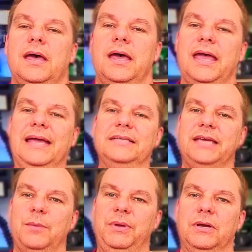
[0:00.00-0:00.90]
Hey guys,
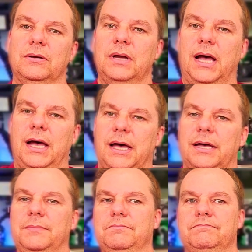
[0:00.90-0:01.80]
Campy here.
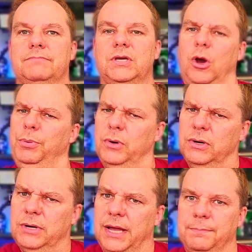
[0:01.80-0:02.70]
GoPro
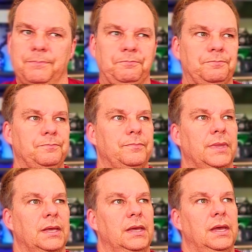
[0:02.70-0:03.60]
Hero 9.
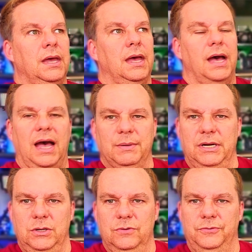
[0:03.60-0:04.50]
I'm
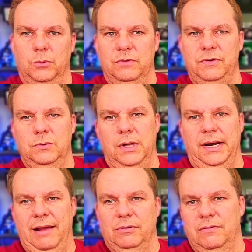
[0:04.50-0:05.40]
going to do a full review on
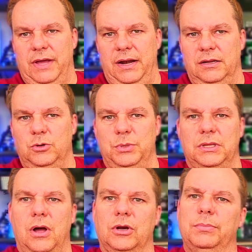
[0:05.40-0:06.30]
it after I've had it a little bit
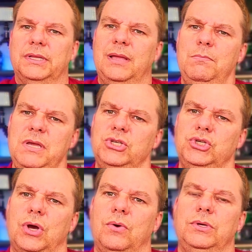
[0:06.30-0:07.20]
longer, but let me
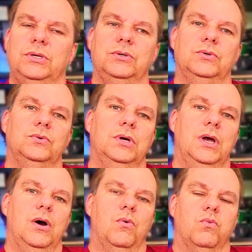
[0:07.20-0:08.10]
show you
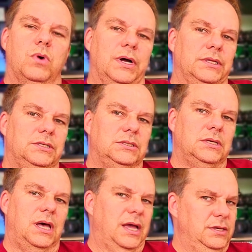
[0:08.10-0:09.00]
what
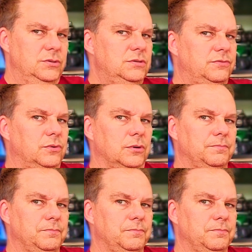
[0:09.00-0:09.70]
I use it for.